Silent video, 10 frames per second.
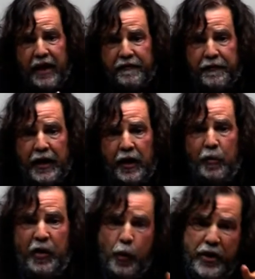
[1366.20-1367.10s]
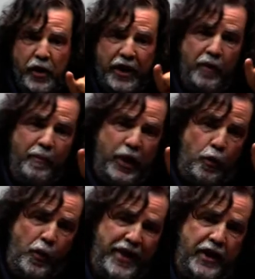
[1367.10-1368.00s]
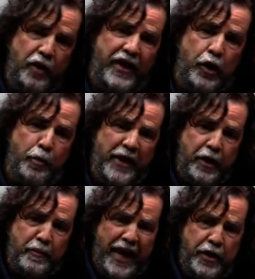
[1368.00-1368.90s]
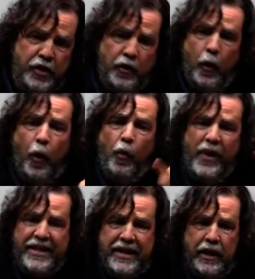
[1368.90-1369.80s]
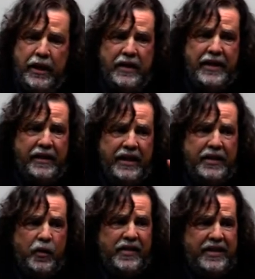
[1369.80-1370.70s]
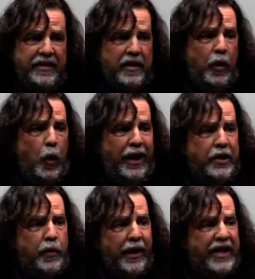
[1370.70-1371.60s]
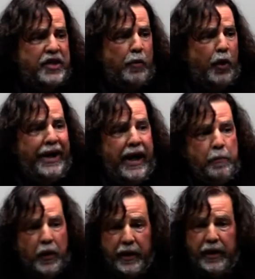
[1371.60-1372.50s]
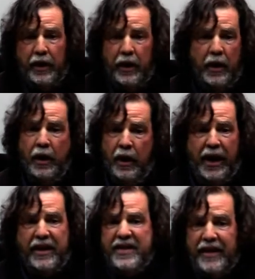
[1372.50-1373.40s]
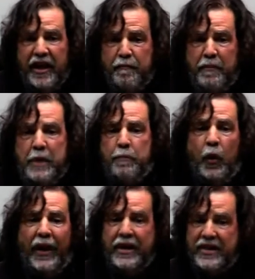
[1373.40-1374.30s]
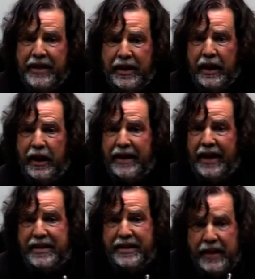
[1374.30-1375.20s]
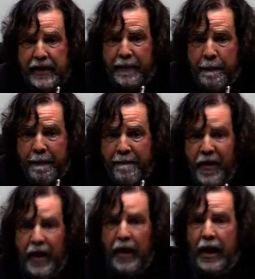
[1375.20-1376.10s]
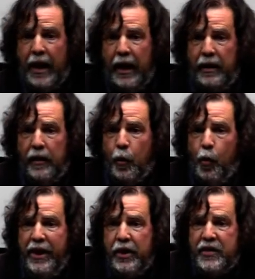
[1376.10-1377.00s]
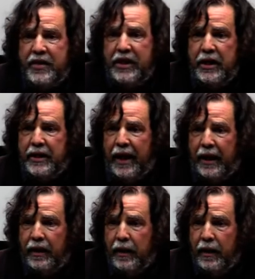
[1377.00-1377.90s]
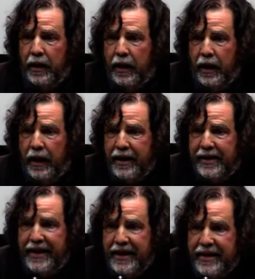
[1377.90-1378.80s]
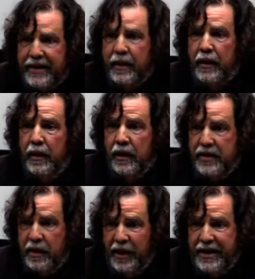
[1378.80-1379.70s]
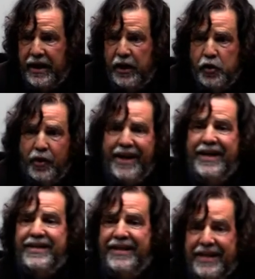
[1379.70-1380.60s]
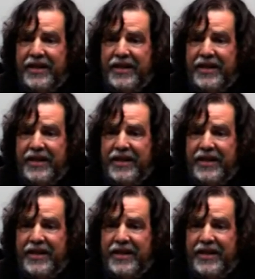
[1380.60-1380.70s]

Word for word: left. Usually, because we think of economic expansion, all we see is that this system goes elsewhere, exploit labor, enslave people, et cetera. That's it. And we don't see that this civilization is